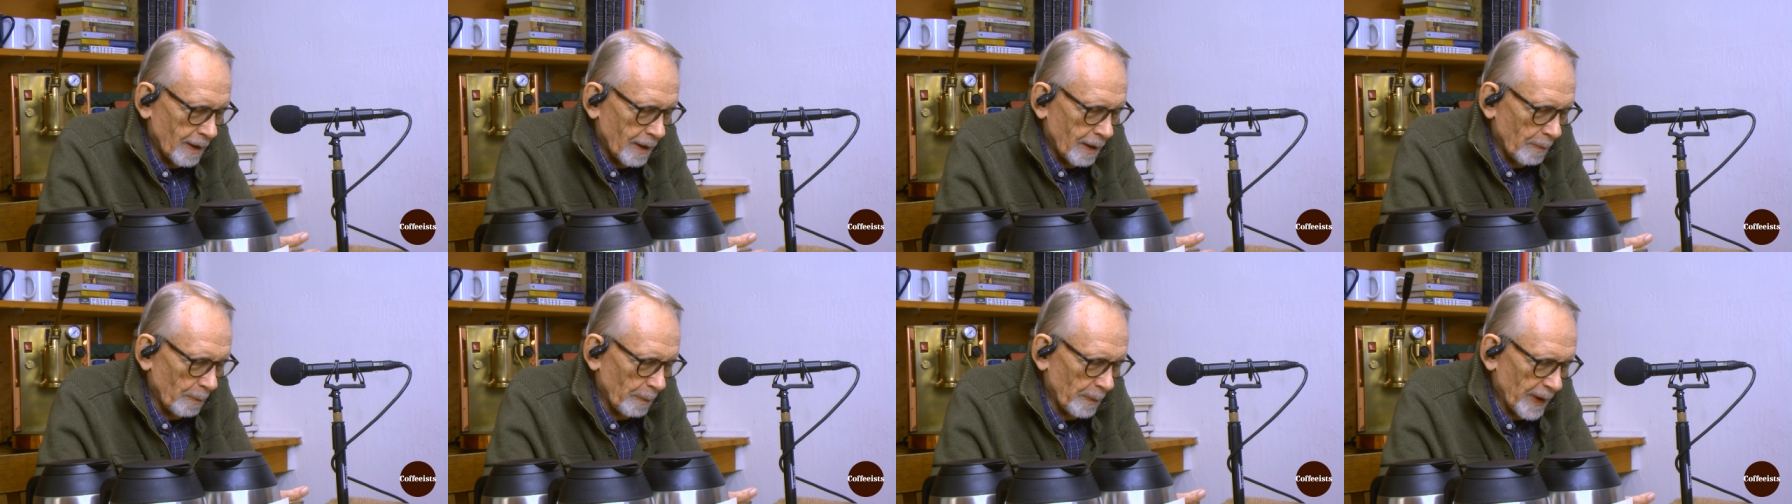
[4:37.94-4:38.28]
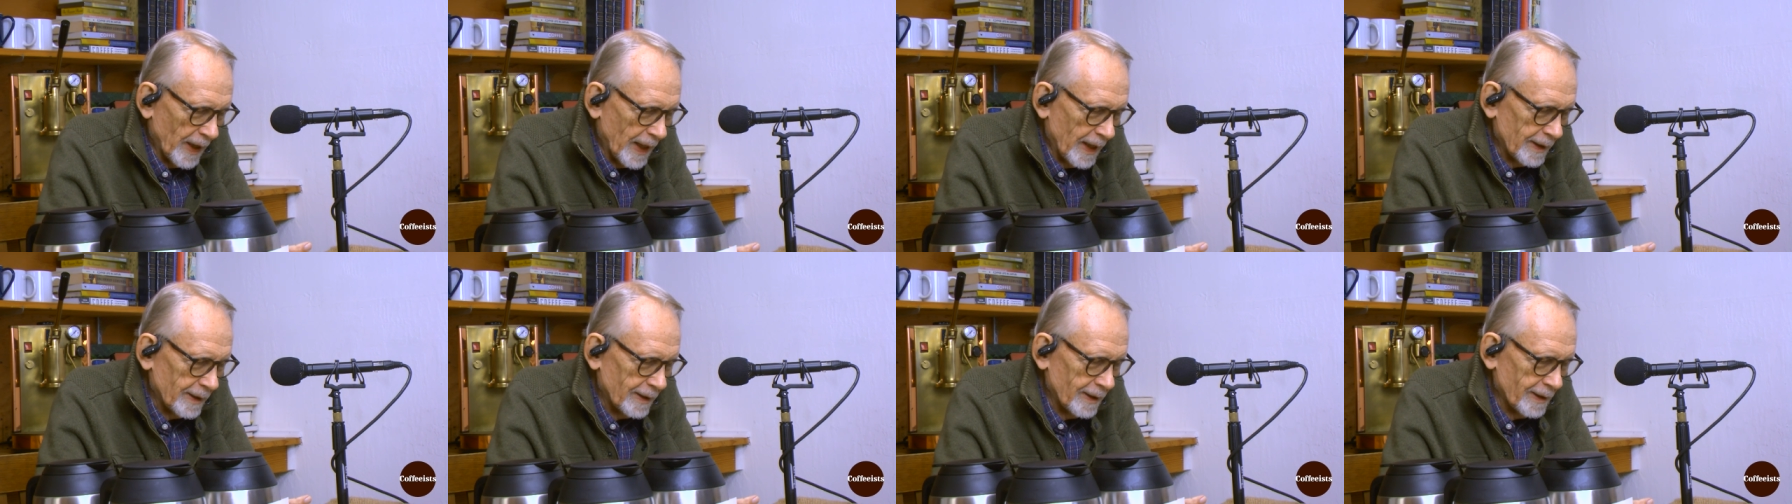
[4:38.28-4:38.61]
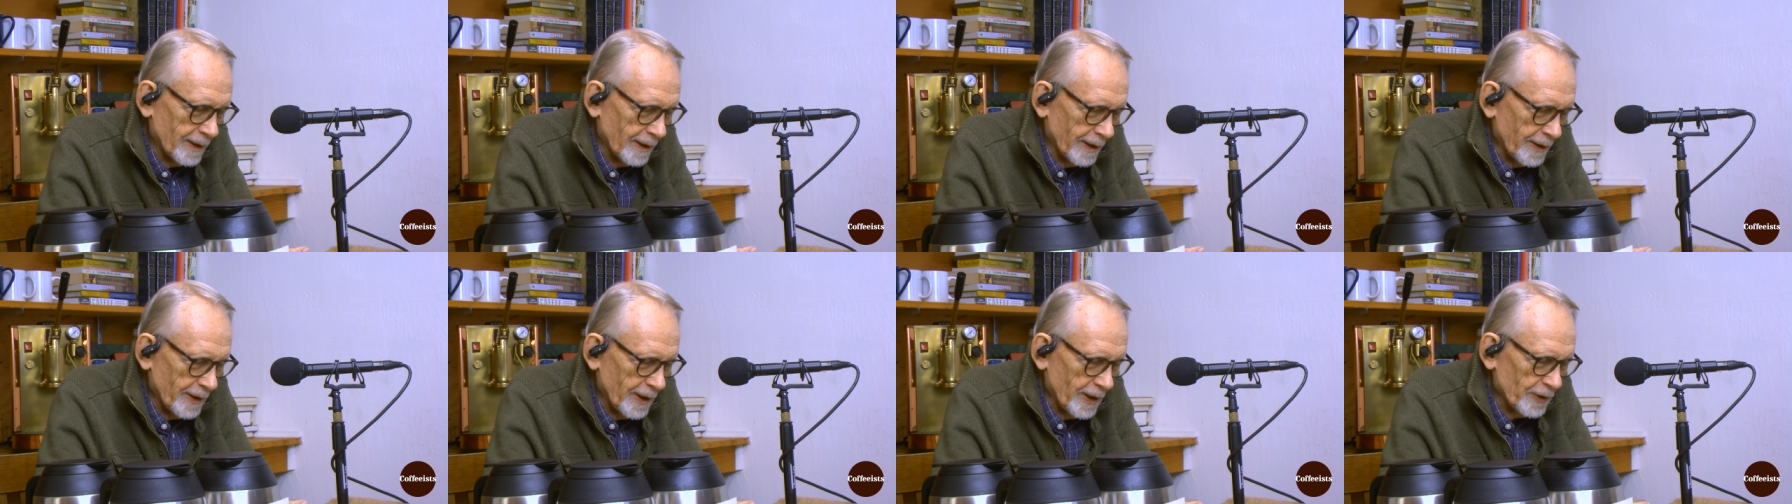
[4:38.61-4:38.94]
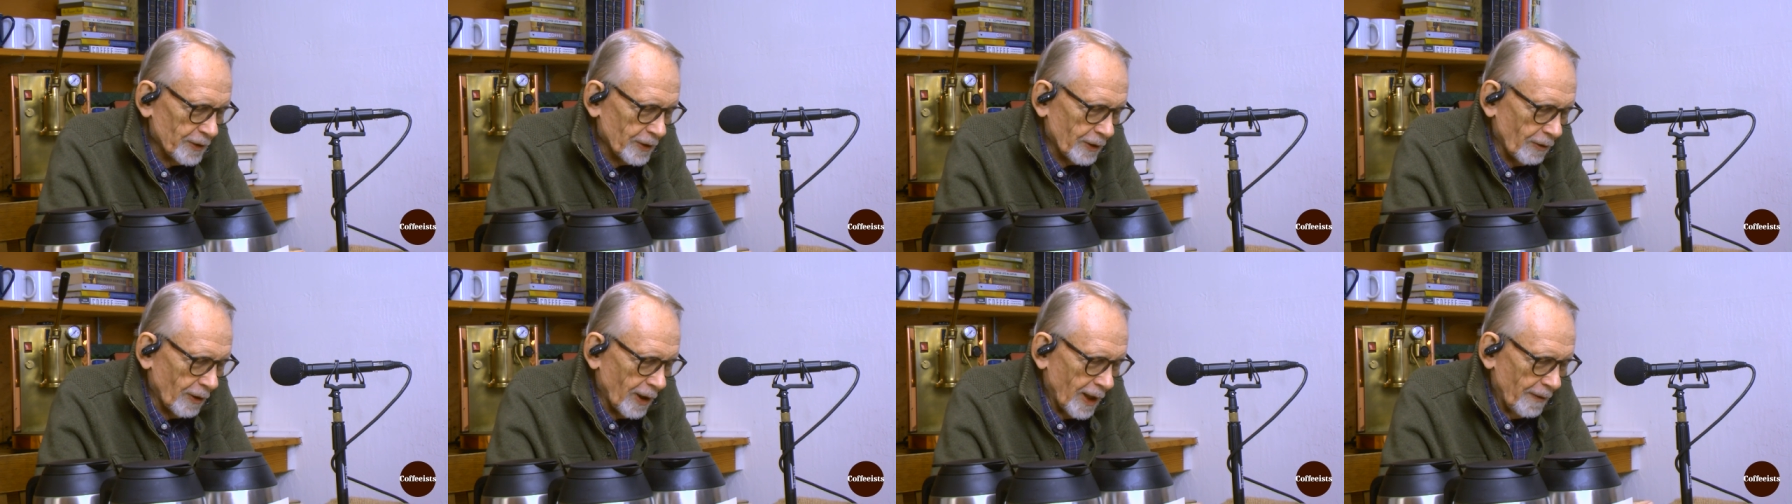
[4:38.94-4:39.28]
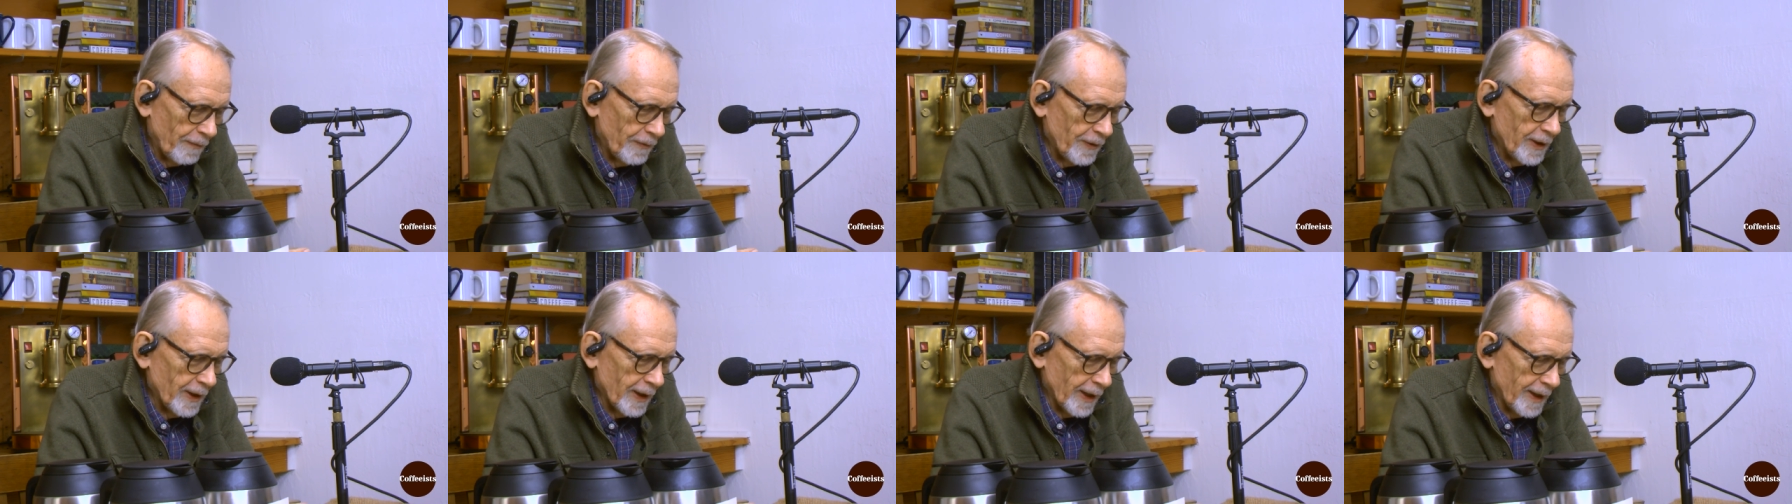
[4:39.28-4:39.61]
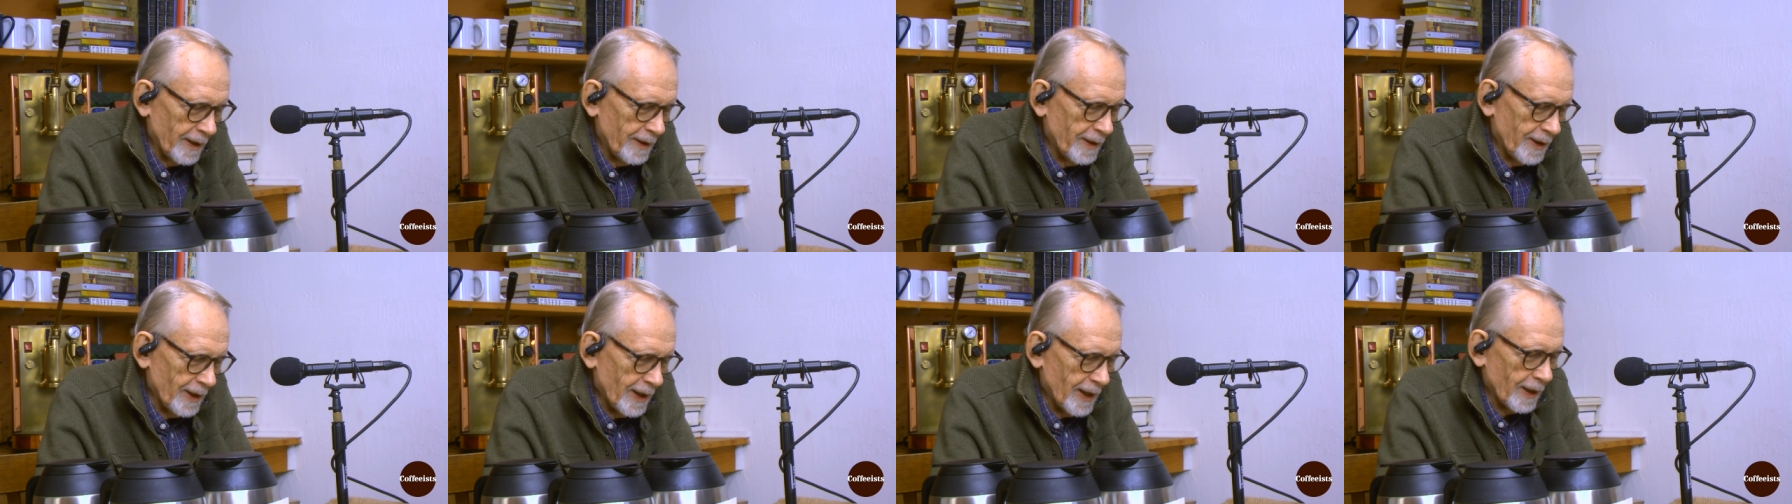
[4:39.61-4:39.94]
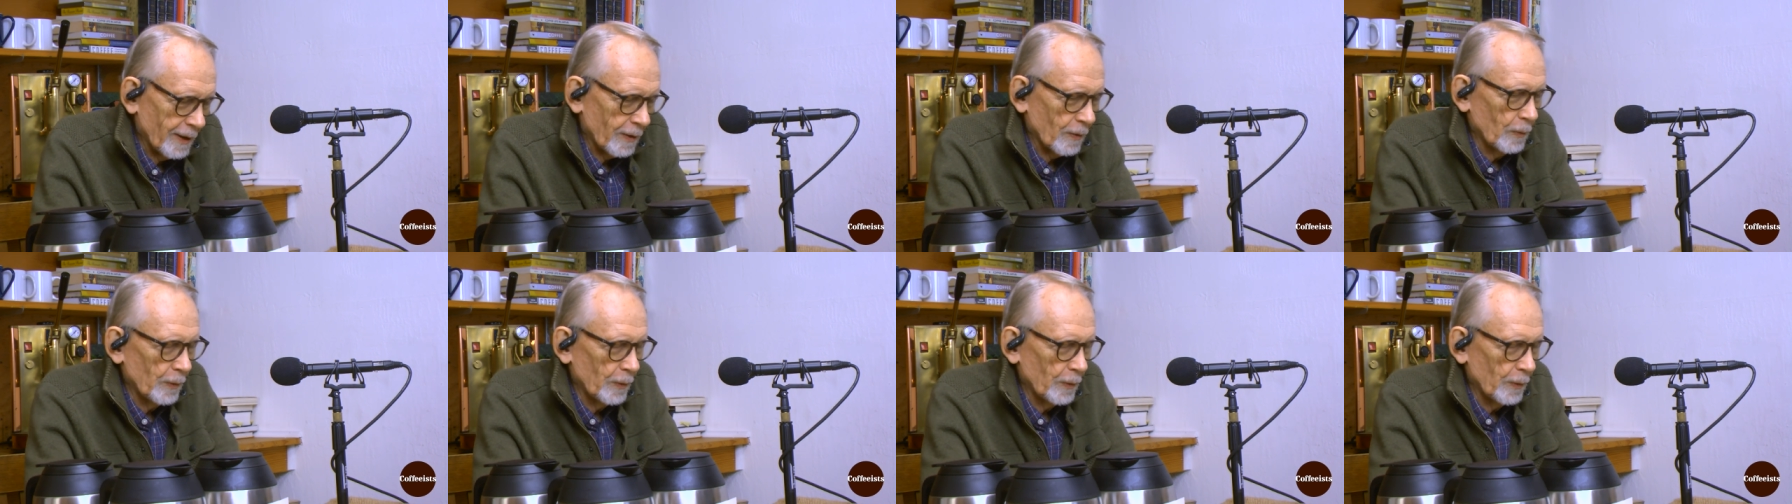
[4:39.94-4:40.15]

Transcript: But uh, this coffee, I think,